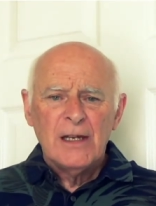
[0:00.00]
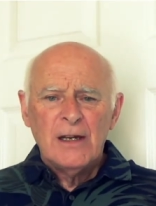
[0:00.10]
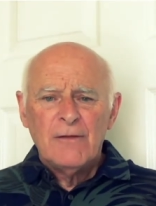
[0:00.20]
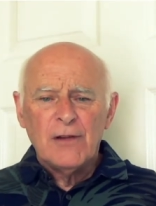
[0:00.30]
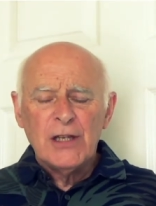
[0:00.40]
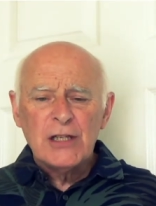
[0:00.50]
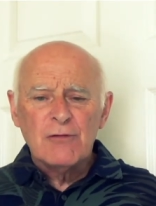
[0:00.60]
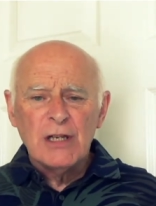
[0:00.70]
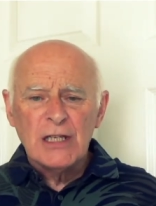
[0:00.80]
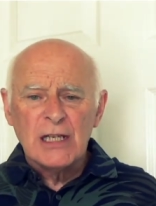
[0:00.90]
For this
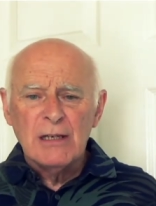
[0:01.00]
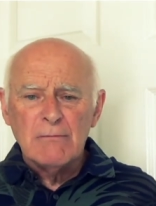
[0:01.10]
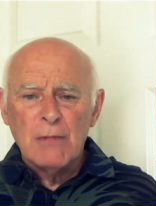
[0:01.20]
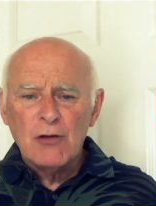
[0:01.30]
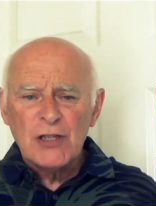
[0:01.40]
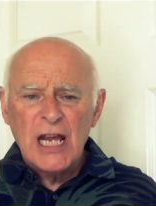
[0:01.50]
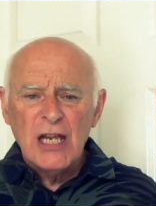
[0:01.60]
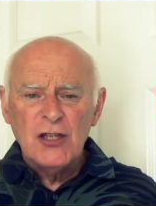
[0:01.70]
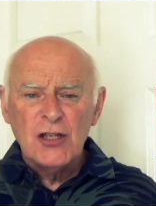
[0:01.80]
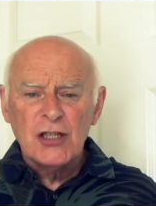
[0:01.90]
reason, most
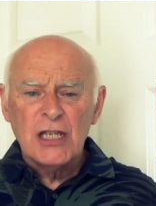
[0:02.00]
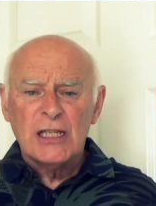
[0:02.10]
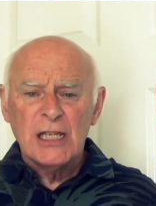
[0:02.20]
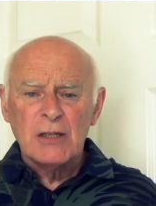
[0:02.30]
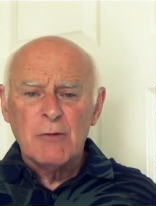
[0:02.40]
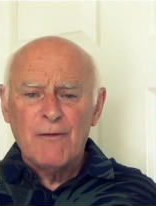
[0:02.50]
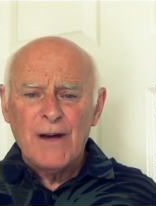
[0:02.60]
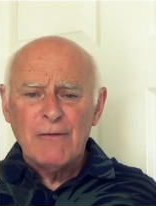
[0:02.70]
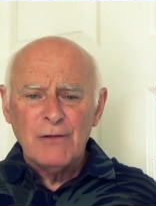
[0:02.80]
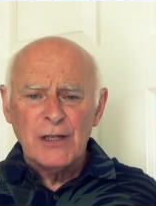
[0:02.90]
ancient cities were
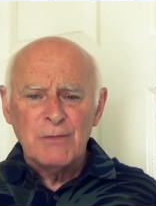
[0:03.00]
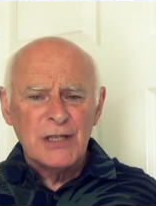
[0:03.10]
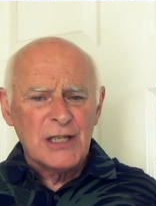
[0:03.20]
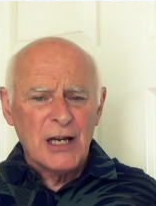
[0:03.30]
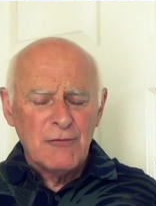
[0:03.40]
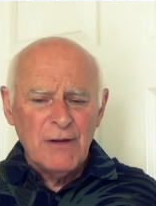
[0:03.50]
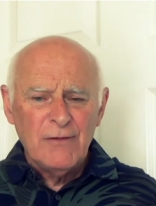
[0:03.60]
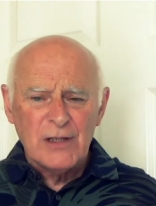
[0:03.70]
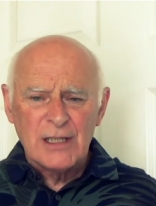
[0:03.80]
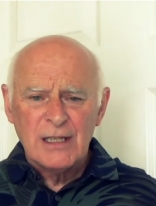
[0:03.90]
founded beside
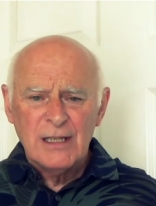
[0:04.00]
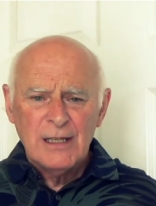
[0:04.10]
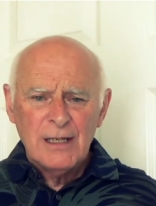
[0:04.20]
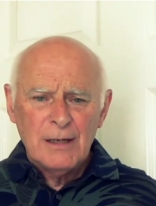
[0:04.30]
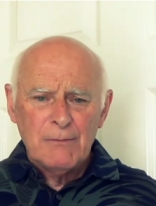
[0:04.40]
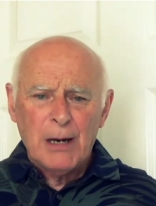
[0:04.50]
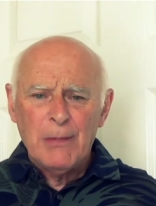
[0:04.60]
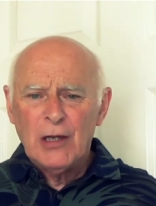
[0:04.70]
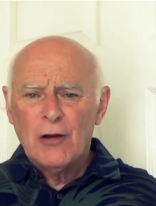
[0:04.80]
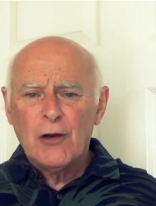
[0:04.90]
rivers.
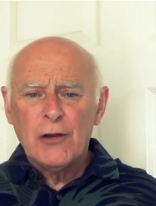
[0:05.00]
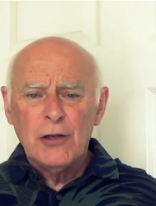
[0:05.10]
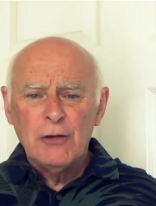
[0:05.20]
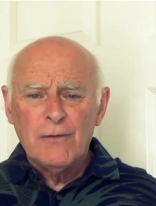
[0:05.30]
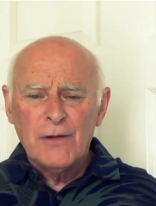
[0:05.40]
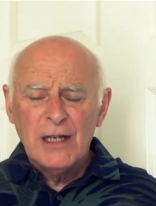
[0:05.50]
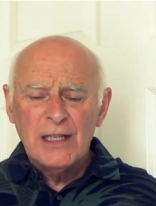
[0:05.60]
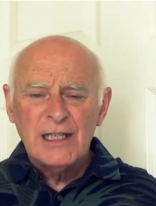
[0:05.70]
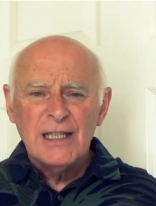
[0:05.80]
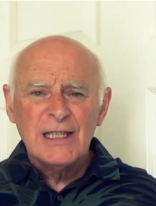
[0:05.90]
Babylon on the
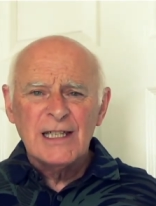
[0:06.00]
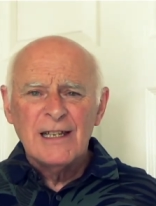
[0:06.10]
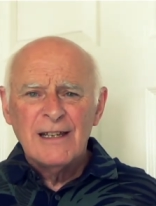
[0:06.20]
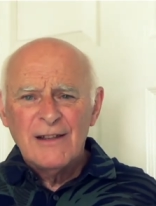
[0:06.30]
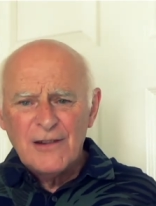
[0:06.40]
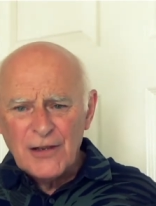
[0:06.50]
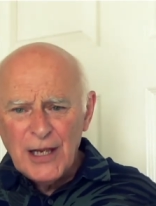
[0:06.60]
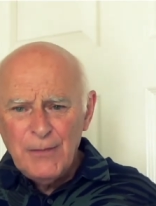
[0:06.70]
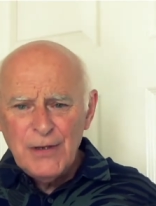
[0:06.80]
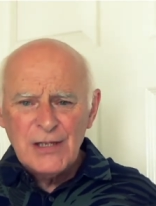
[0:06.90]
Euphrates,
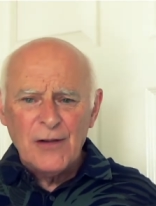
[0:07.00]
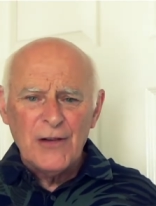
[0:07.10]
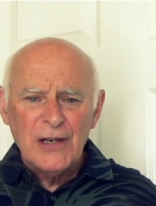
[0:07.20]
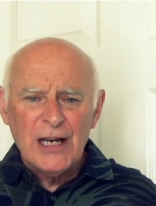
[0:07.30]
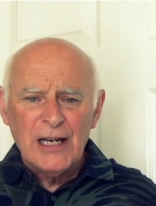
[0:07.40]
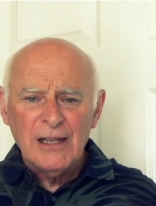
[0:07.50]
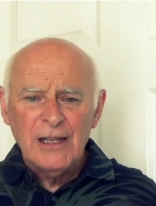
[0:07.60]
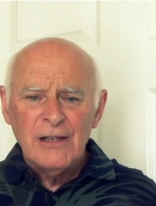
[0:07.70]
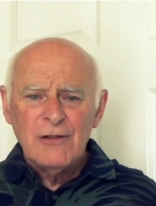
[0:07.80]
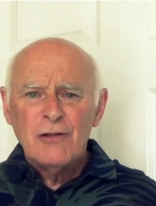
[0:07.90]
Thebes on the Nile,
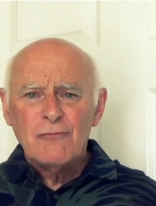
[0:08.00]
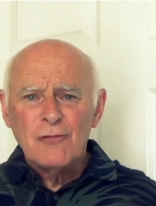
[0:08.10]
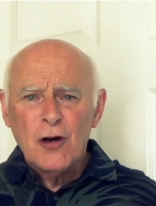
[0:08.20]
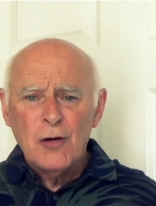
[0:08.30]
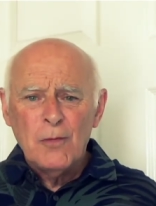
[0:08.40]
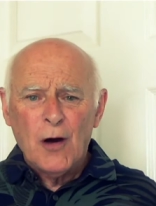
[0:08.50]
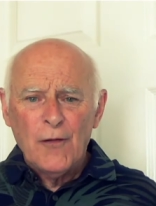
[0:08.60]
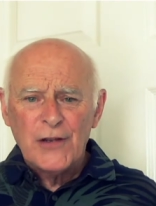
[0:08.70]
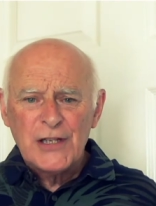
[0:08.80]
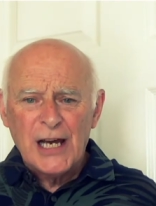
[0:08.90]
Rome on
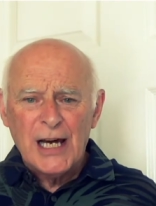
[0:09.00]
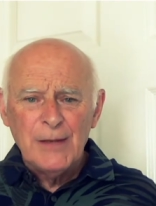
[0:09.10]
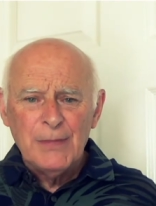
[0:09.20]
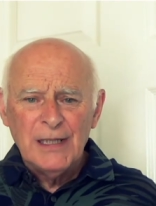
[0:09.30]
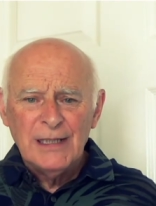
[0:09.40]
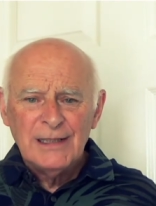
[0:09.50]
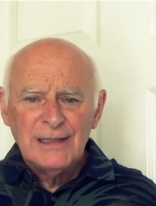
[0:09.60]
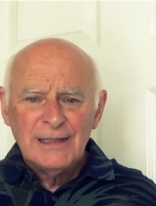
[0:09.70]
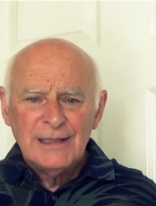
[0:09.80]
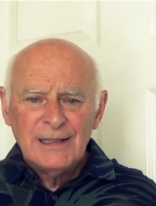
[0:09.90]
the Tiber,
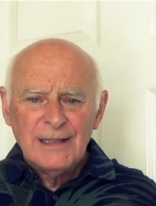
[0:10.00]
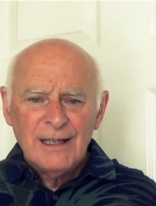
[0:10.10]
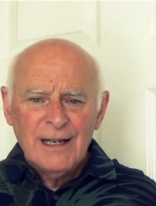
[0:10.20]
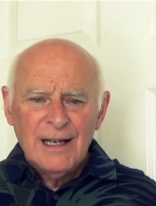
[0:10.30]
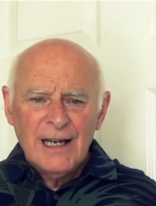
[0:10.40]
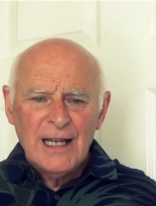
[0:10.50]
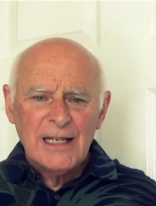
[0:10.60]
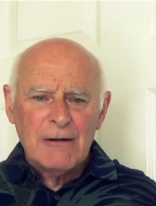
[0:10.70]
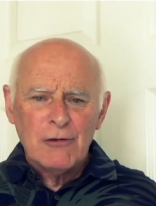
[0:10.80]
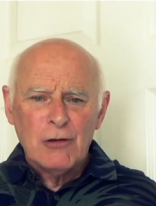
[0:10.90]
and
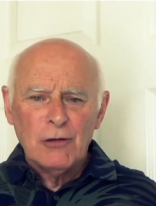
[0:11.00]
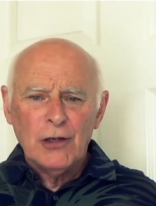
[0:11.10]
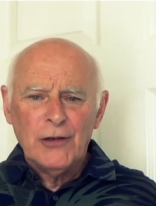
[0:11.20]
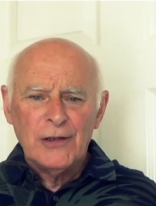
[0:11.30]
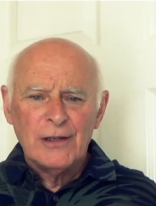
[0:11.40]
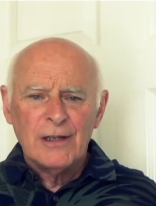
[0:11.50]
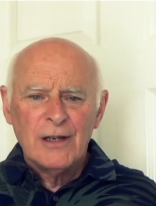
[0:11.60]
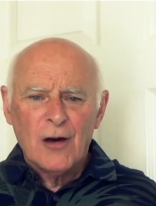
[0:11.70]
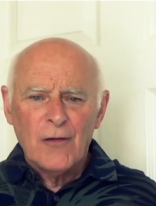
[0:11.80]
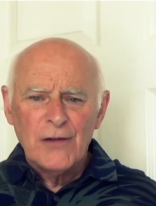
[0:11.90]
our own London
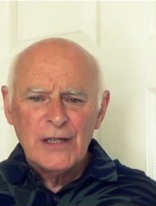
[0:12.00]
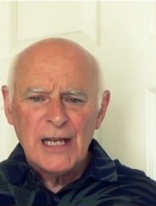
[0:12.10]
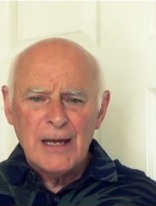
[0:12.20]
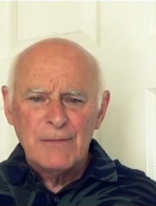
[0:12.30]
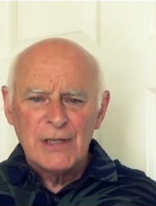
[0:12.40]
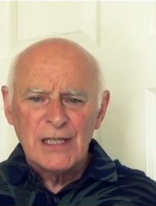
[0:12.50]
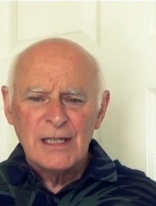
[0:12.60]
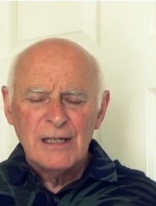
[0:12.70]
on the Thames.